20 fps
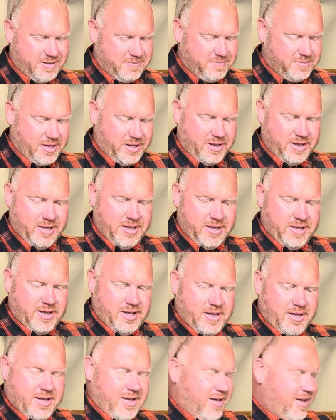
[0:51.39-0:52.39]

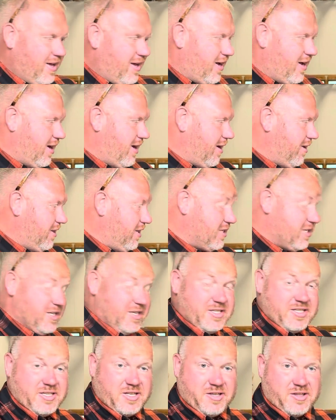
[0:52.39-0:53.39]
But this
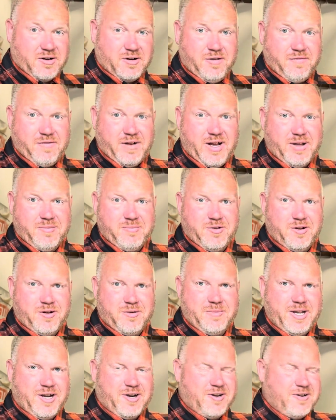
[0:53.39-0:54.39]
is a 35
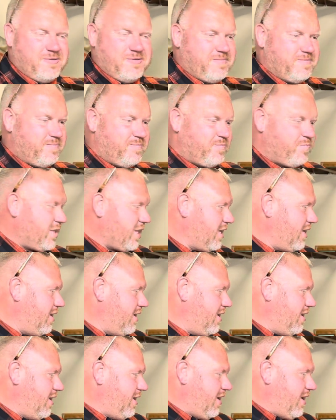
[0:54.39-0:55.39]
millimeter,
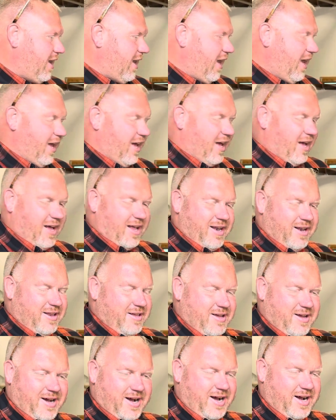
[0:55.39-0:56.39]
and
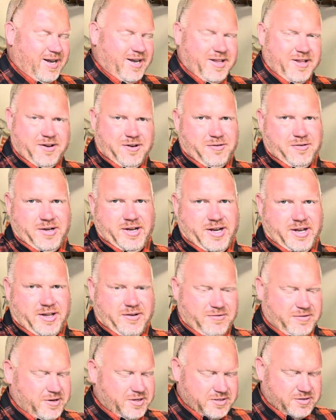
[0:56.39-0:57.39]
I didn't do any
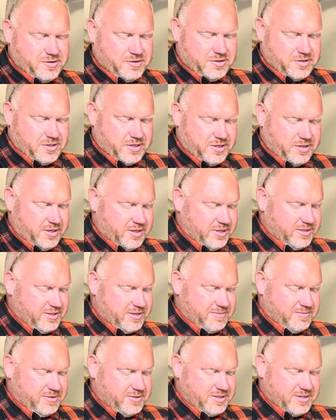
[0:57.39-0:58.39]
research on this.
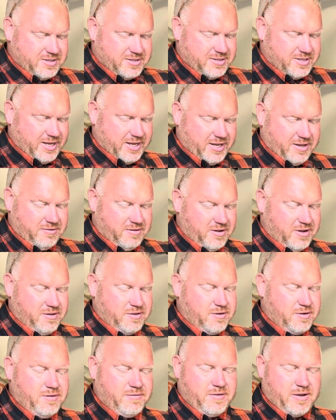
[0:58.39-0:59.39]
I'm just thinking,
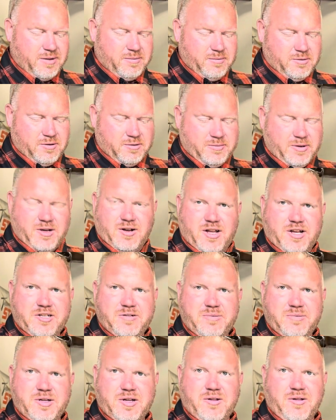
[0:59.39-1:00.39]
35 millimeter, I
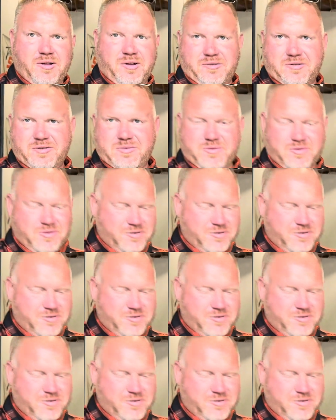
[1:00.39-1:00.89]
should be close.